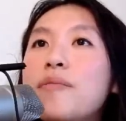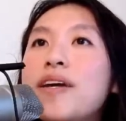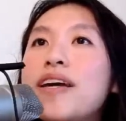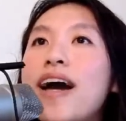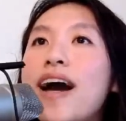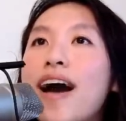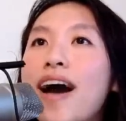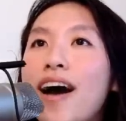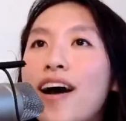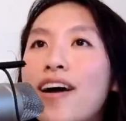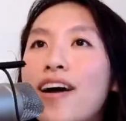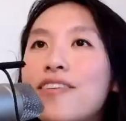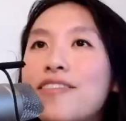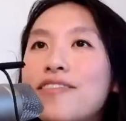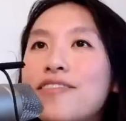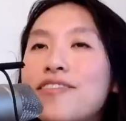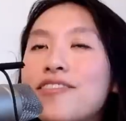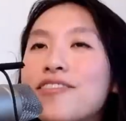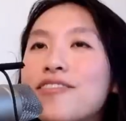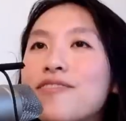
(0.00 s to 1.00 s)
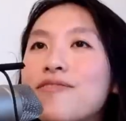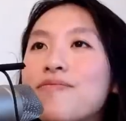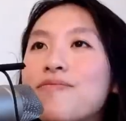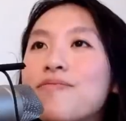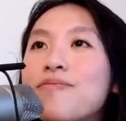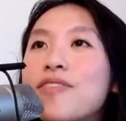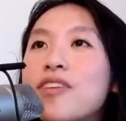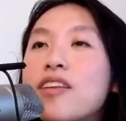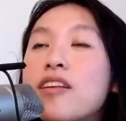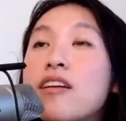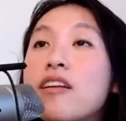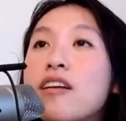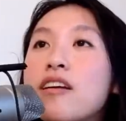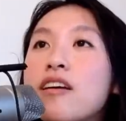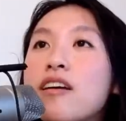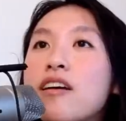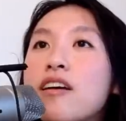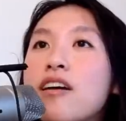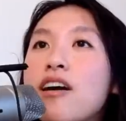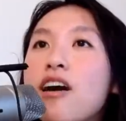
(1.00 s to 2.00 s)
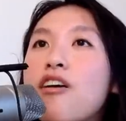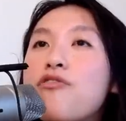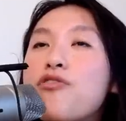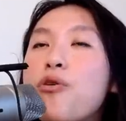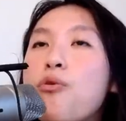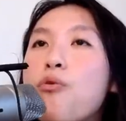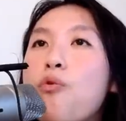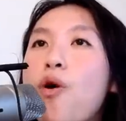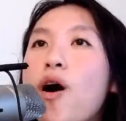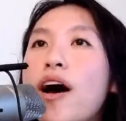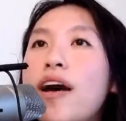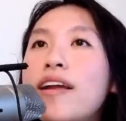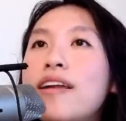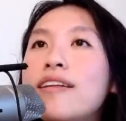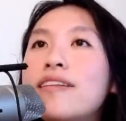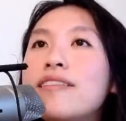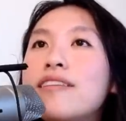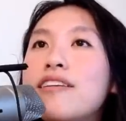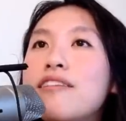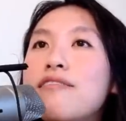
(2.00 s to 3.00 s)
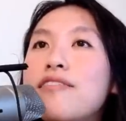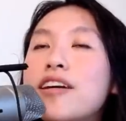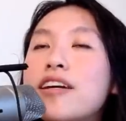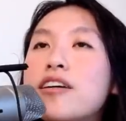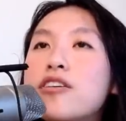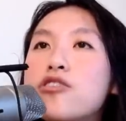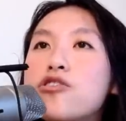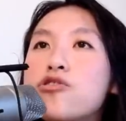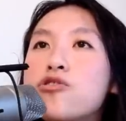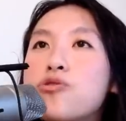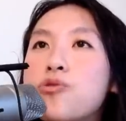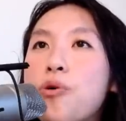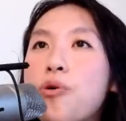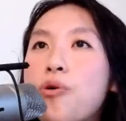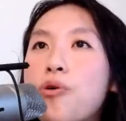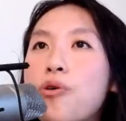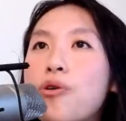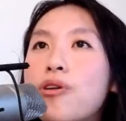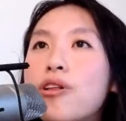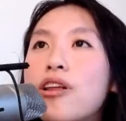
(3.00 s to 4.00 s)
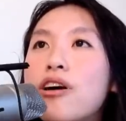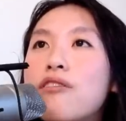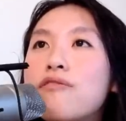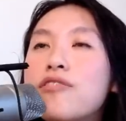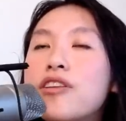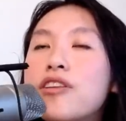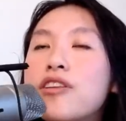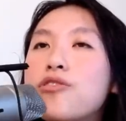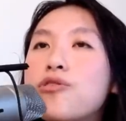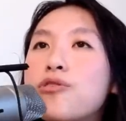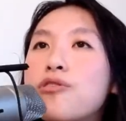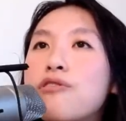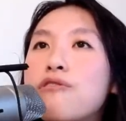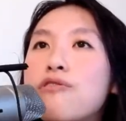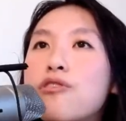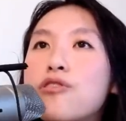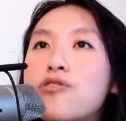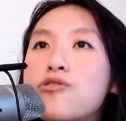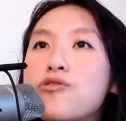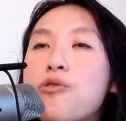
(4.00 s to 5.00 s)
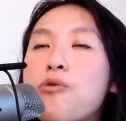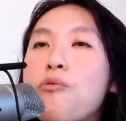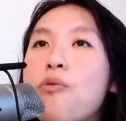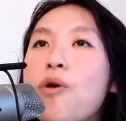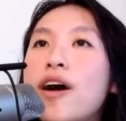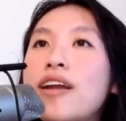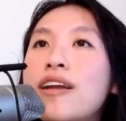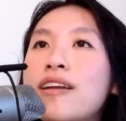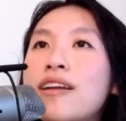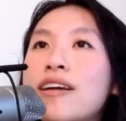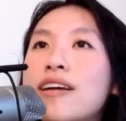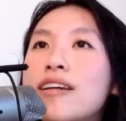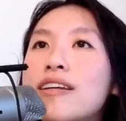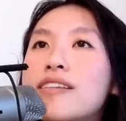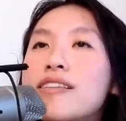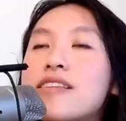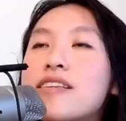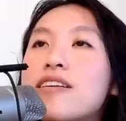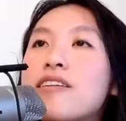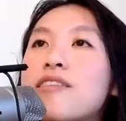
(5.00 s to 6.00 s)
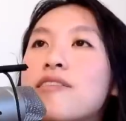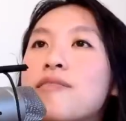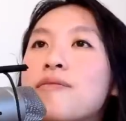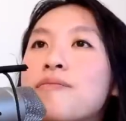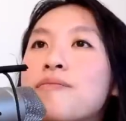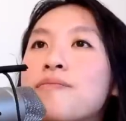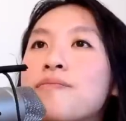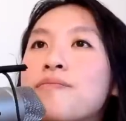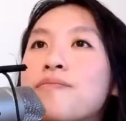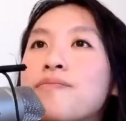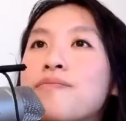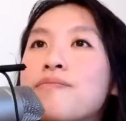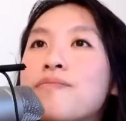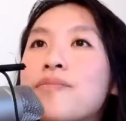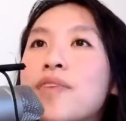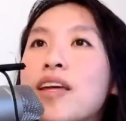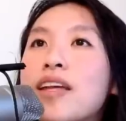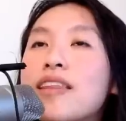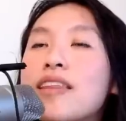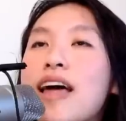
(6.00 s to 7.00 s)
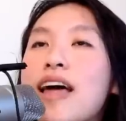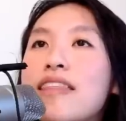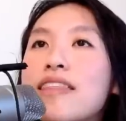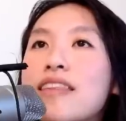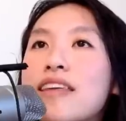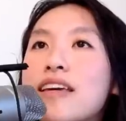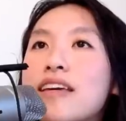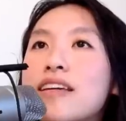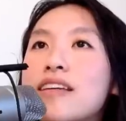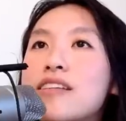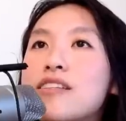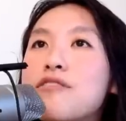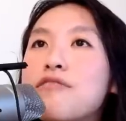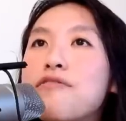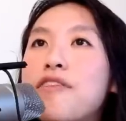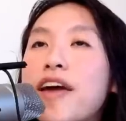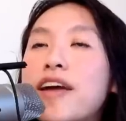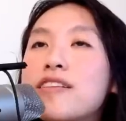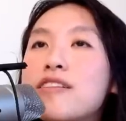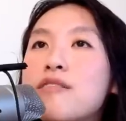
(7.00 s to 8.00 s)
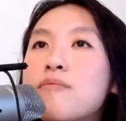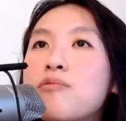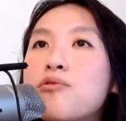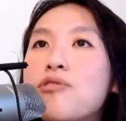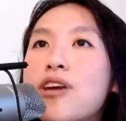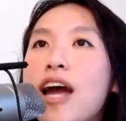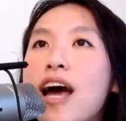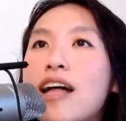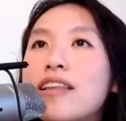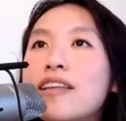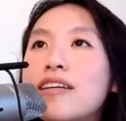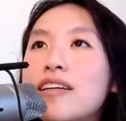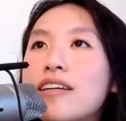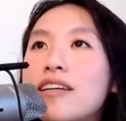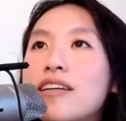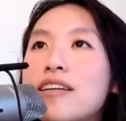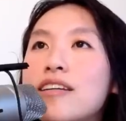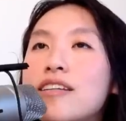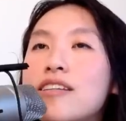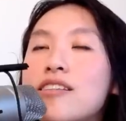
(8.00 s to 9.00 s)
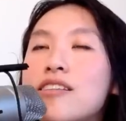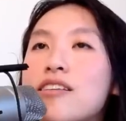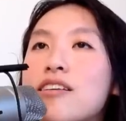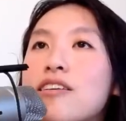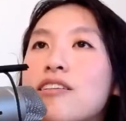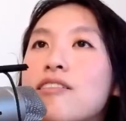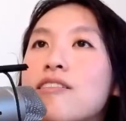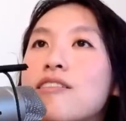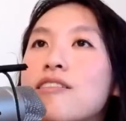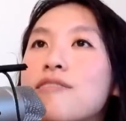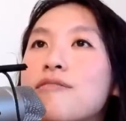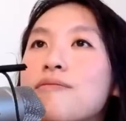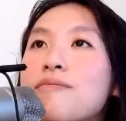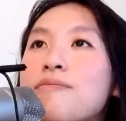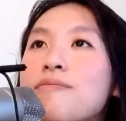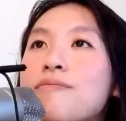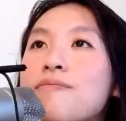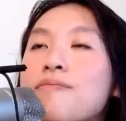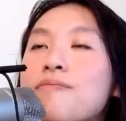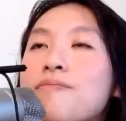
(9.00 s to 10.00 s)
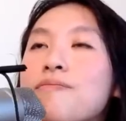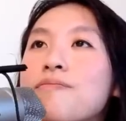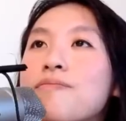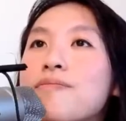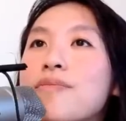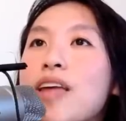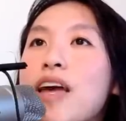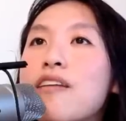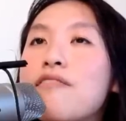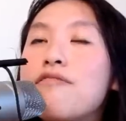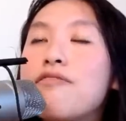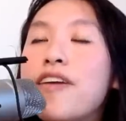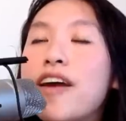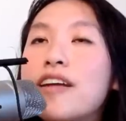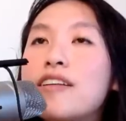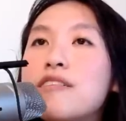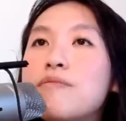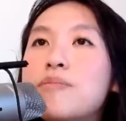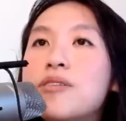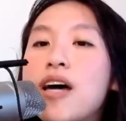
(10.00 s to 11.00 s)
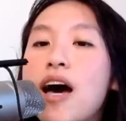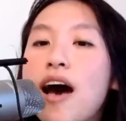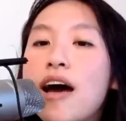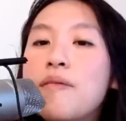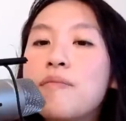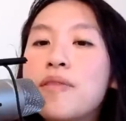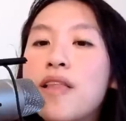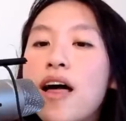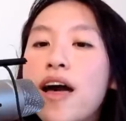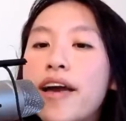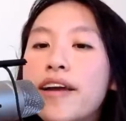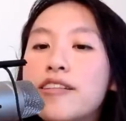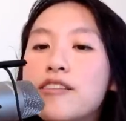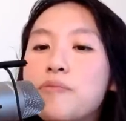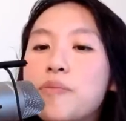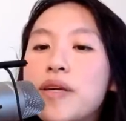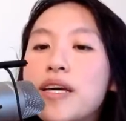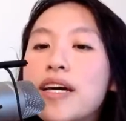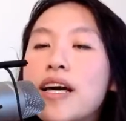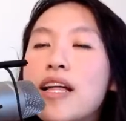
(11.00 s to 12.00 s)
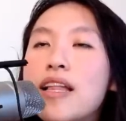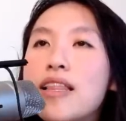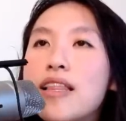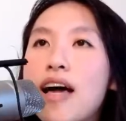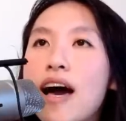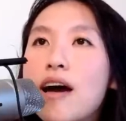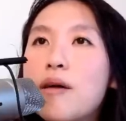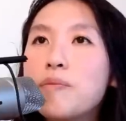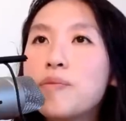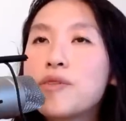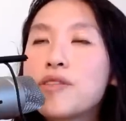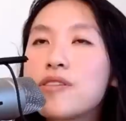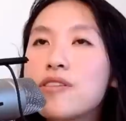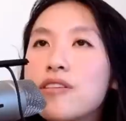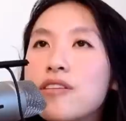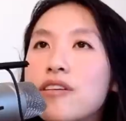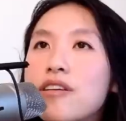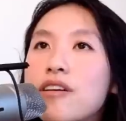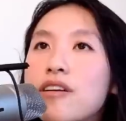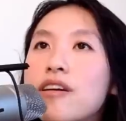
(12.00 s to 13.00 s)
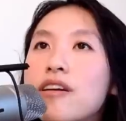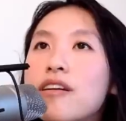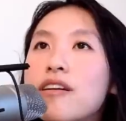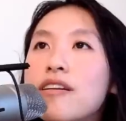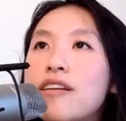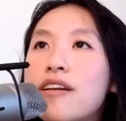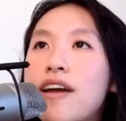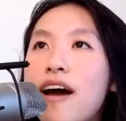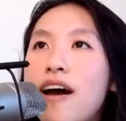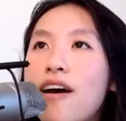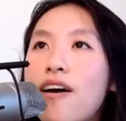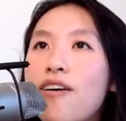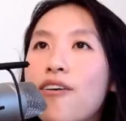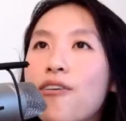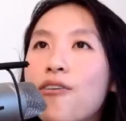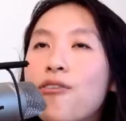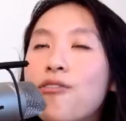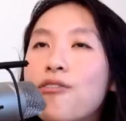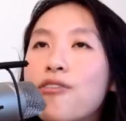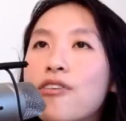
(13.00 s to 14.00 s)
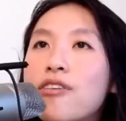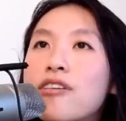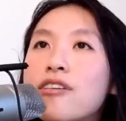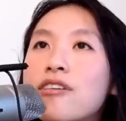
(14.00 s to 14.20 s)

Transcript: behalf of the one living a soul of the universal oneness, that these phantom realities and phantom timelines be collapsed now